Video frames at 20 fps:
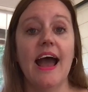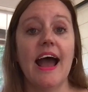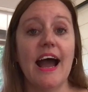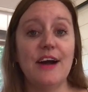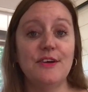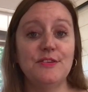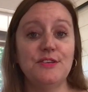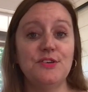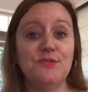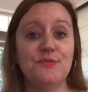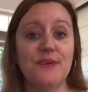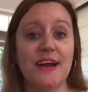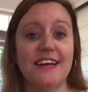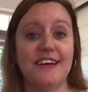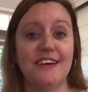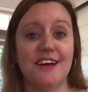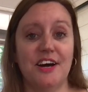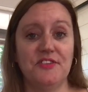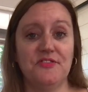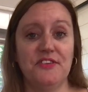How do you write a
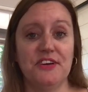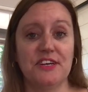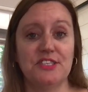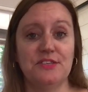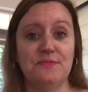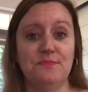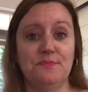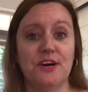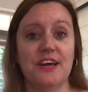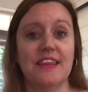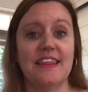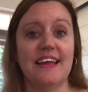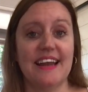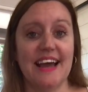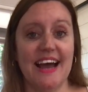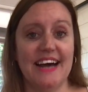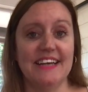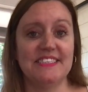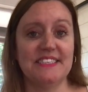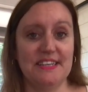nonfiction book that
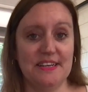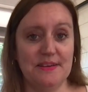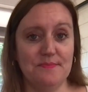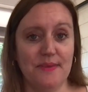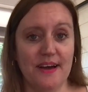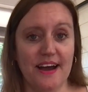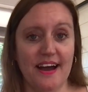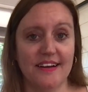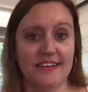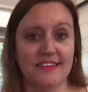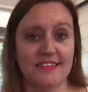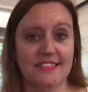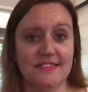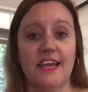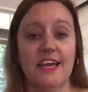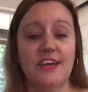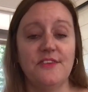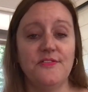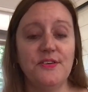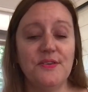has an impact?
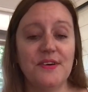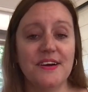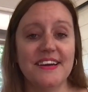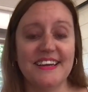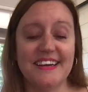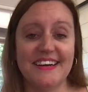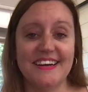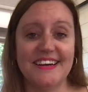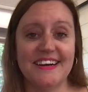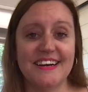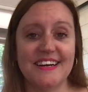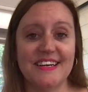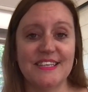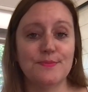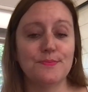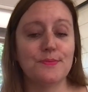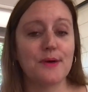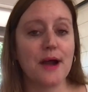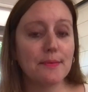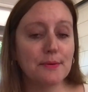If you are here, it's
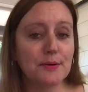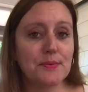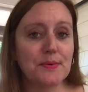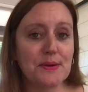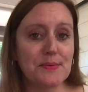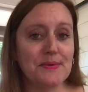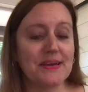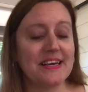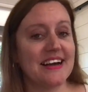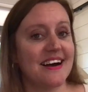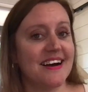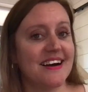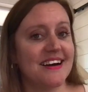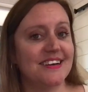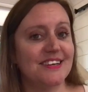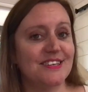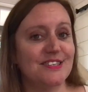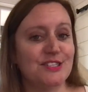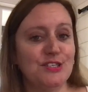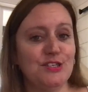probably
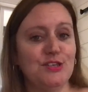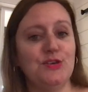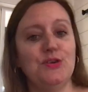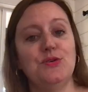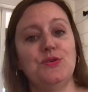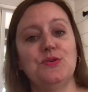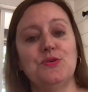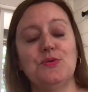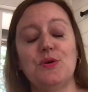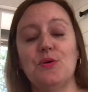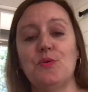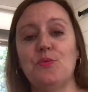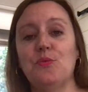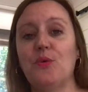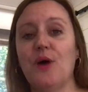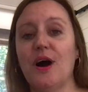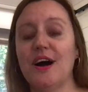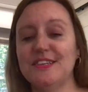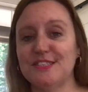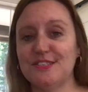because you
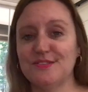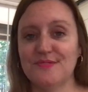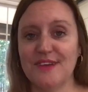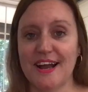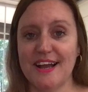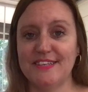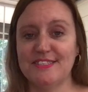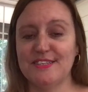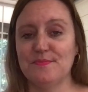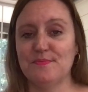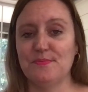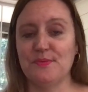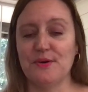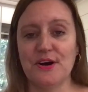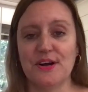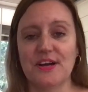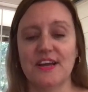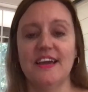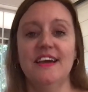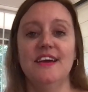want to write a
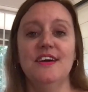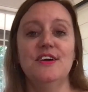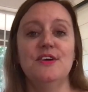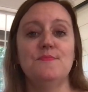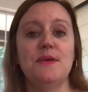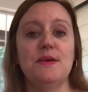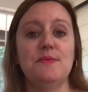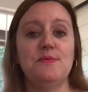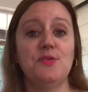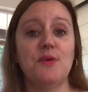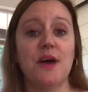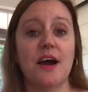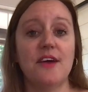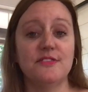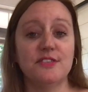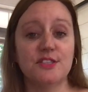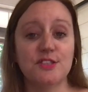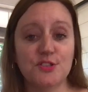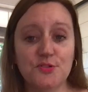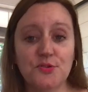book. Maybe you have a
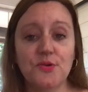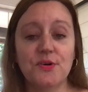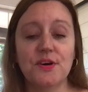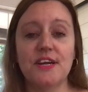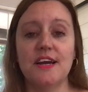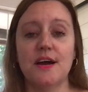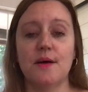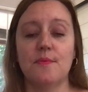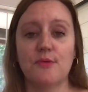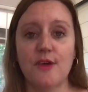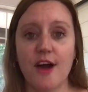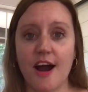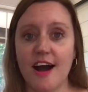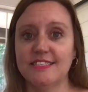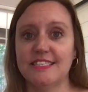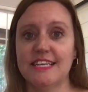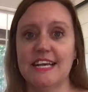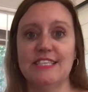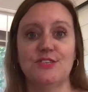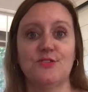story, a
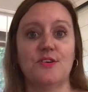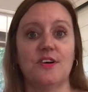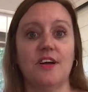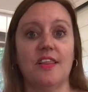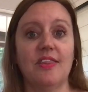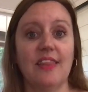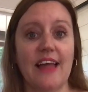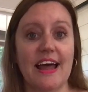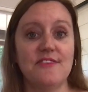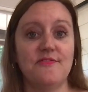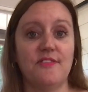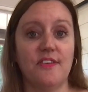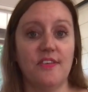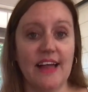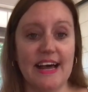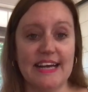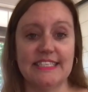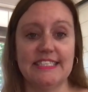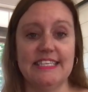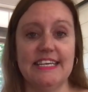process, or a life
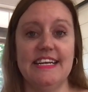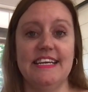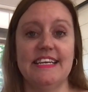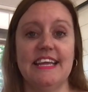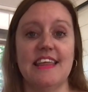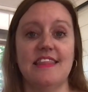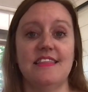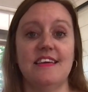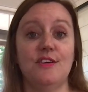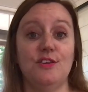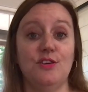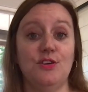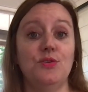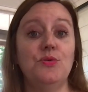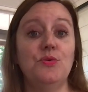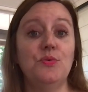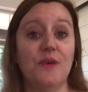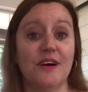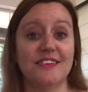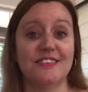lesson that you
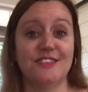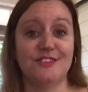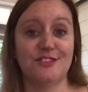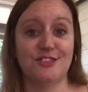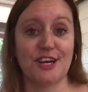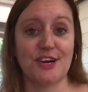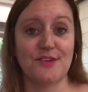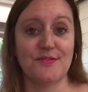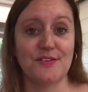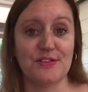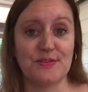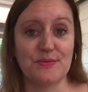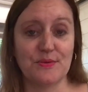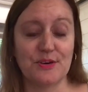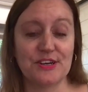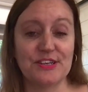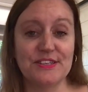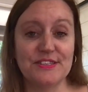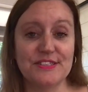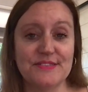want to share with the
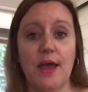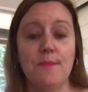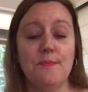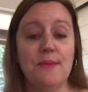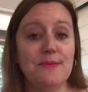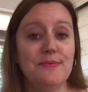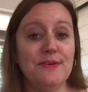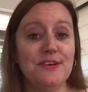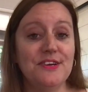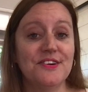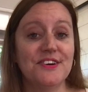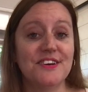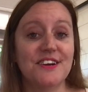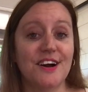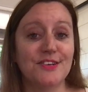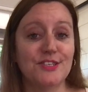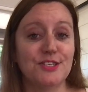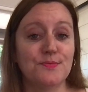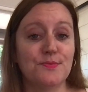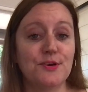world. Maybe you're an
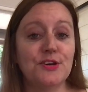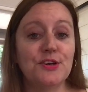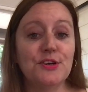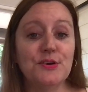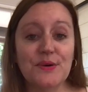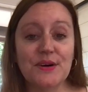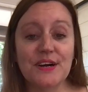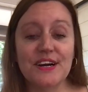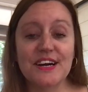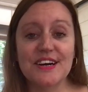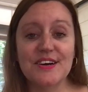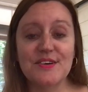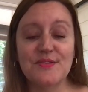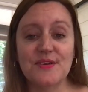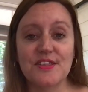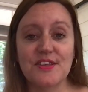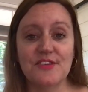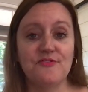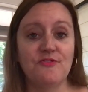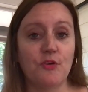entrepreneur
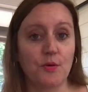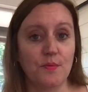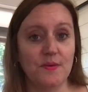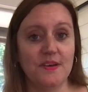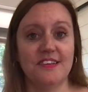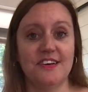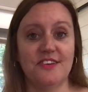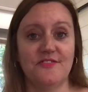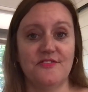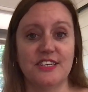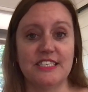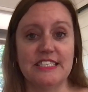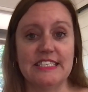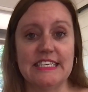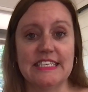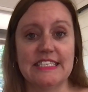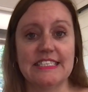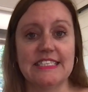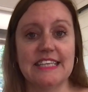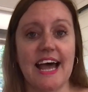with a formula for
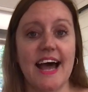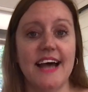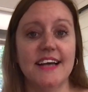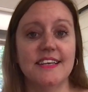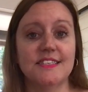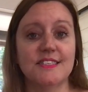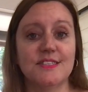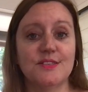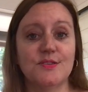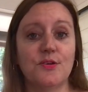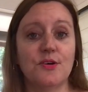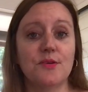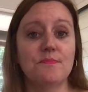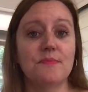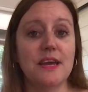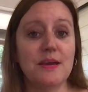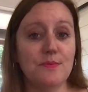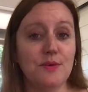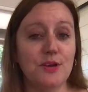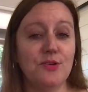success, or
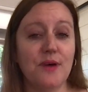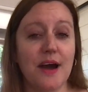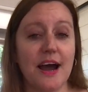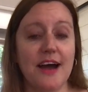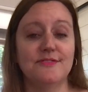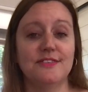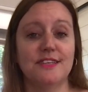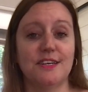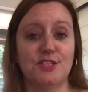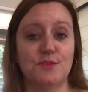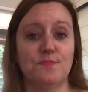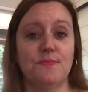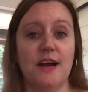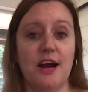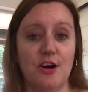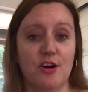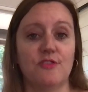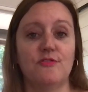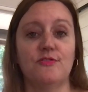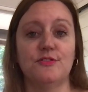maybe you have such a
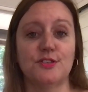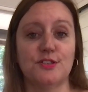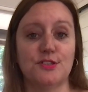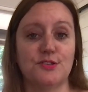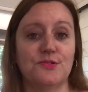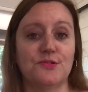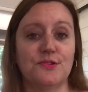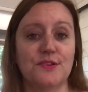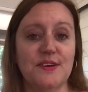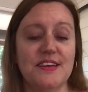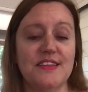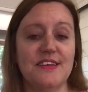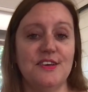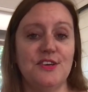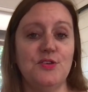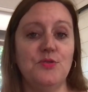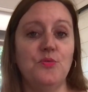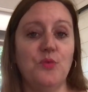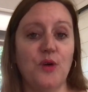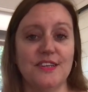powerful story that
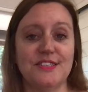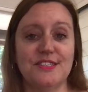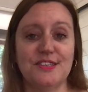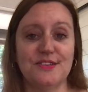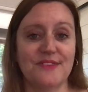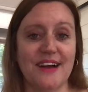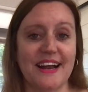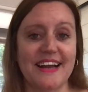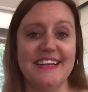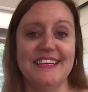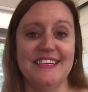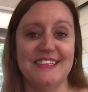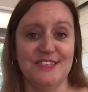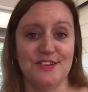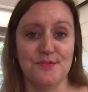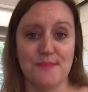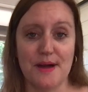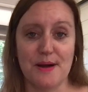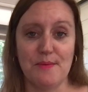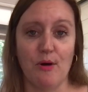you want to write in
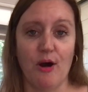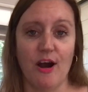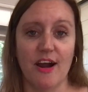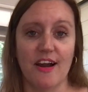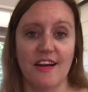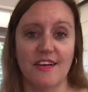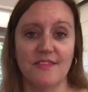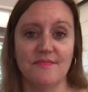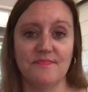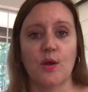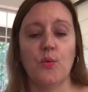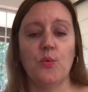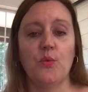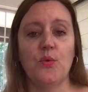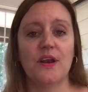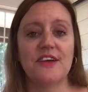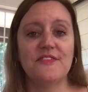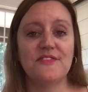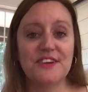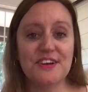your memoir.
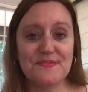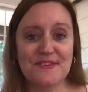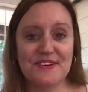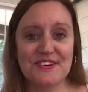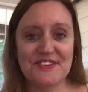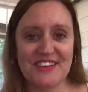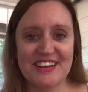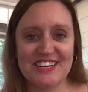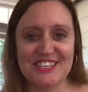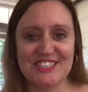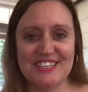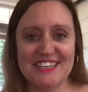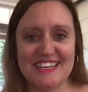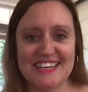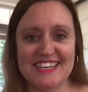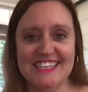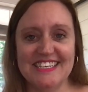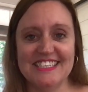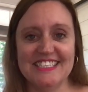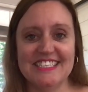Whatever your motivation
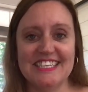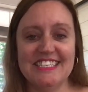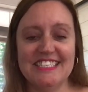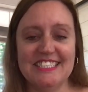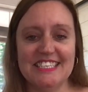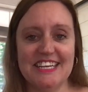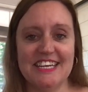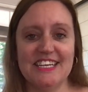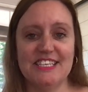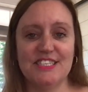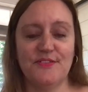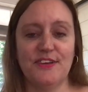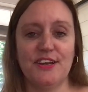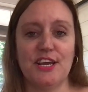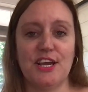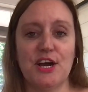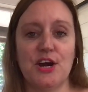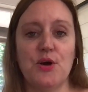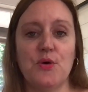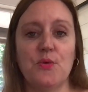is, in today's
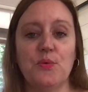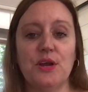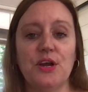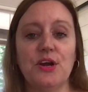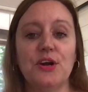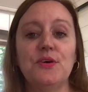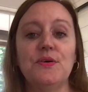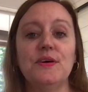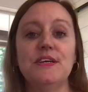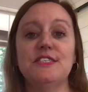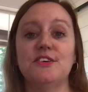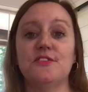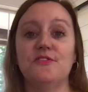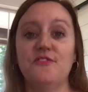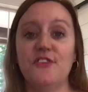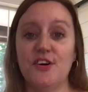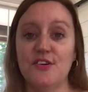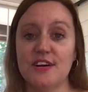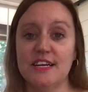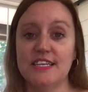video, we are going to
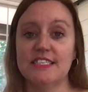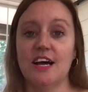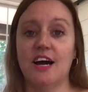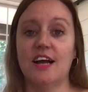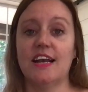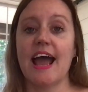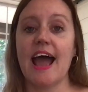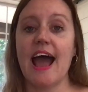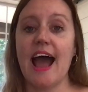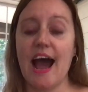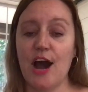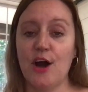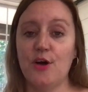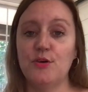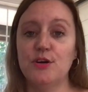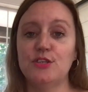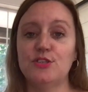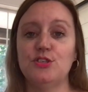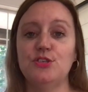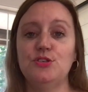focus on
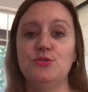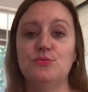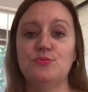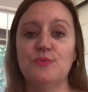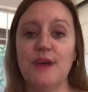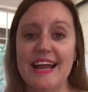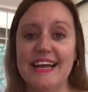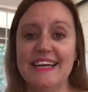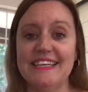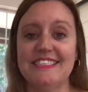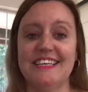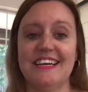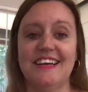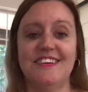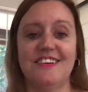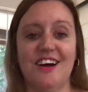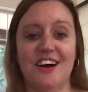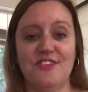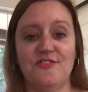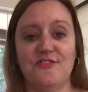how to write a
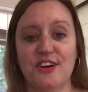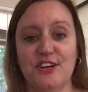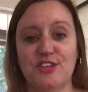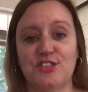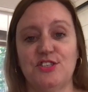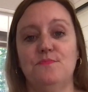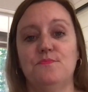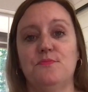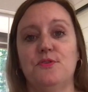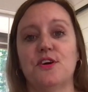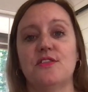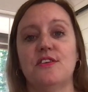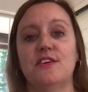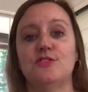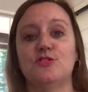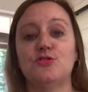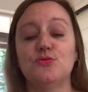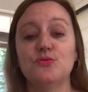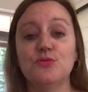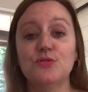nonfiction book that
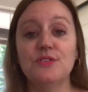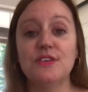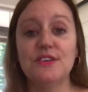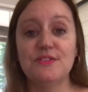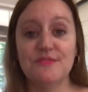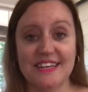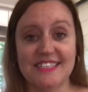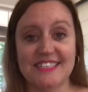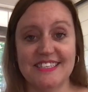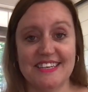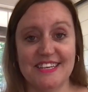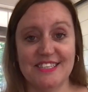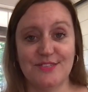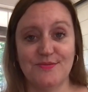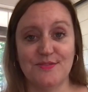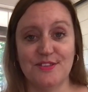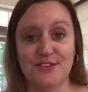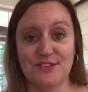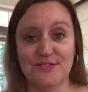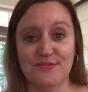truly resonates
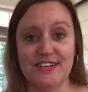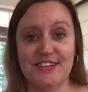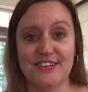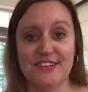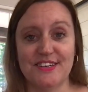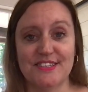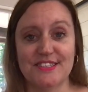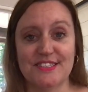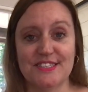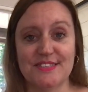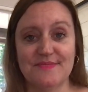with your readers.